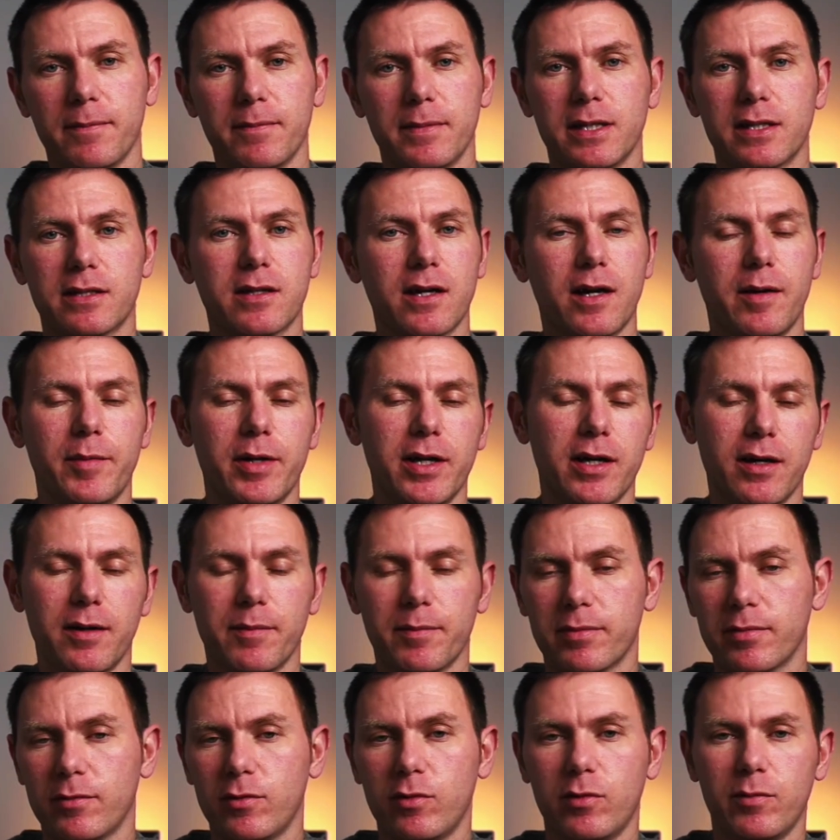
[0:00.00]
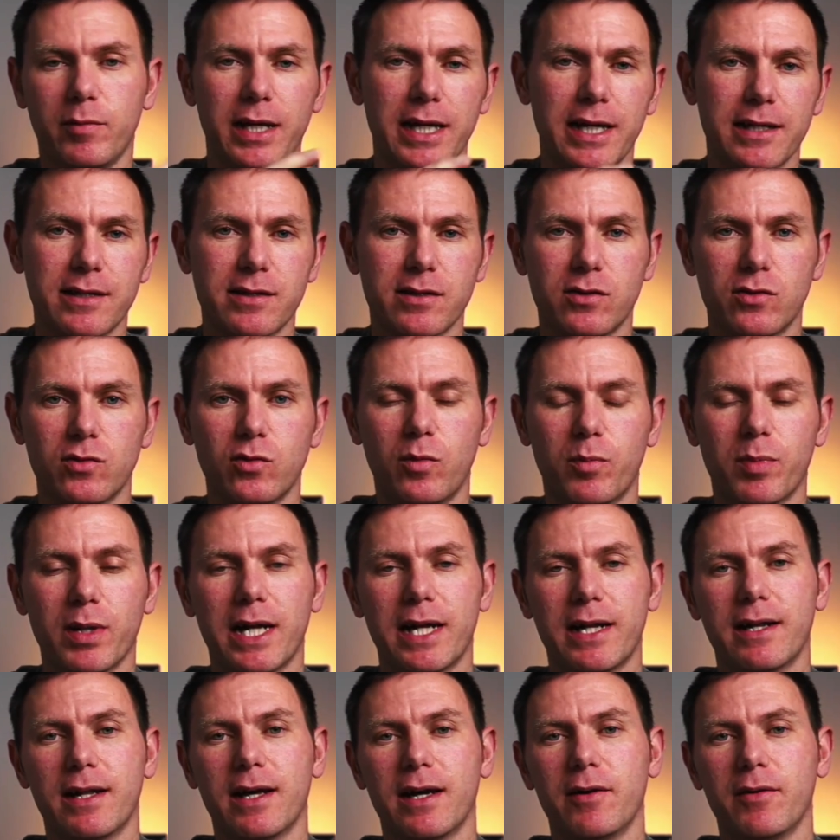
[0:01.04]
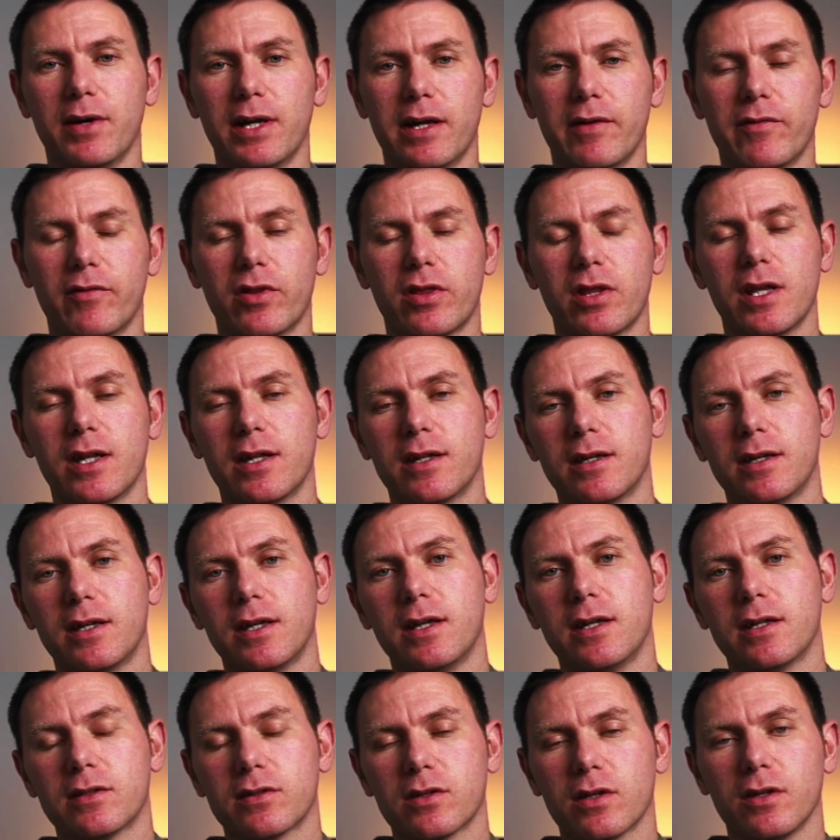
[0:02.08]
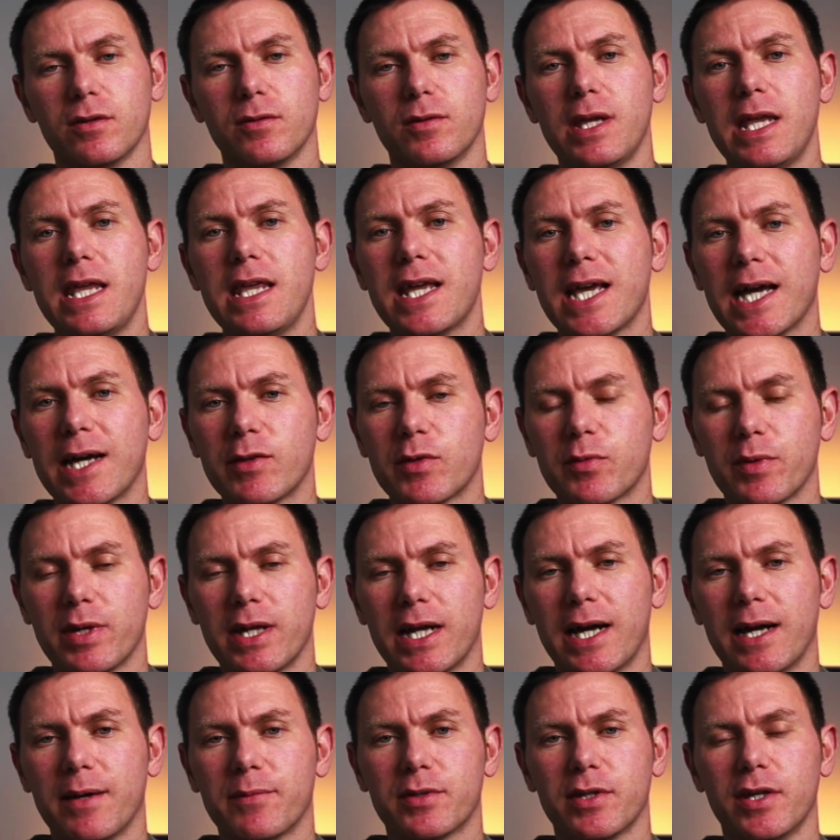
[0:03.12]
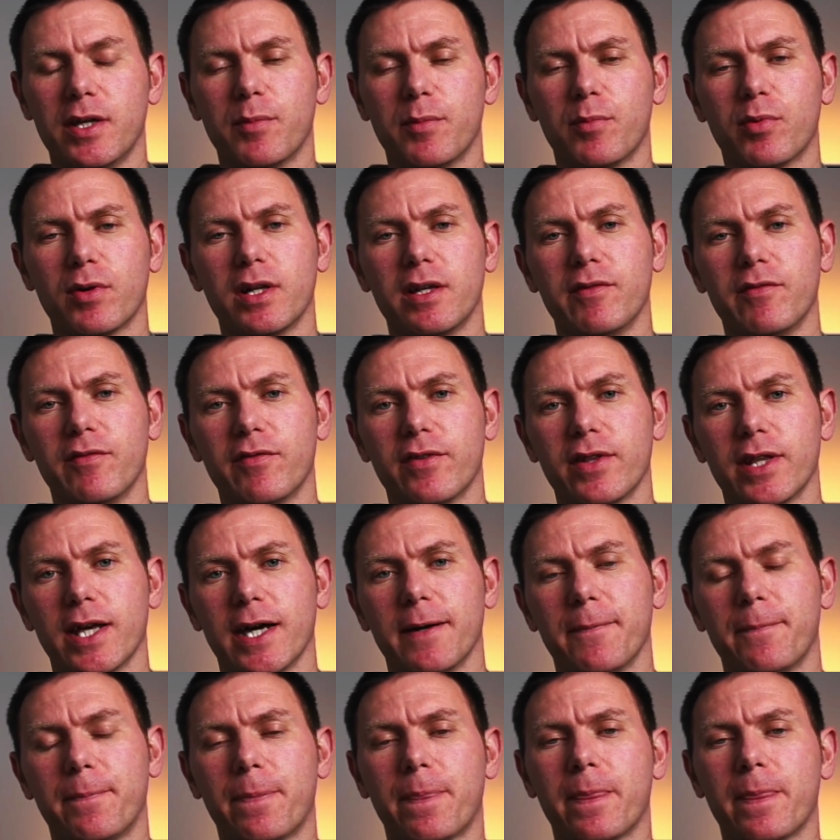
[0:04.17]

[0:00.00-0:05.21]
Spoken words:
It's coming up, all my lessons all planned out and everything. So Ecamm's been absolutely brilliant for that.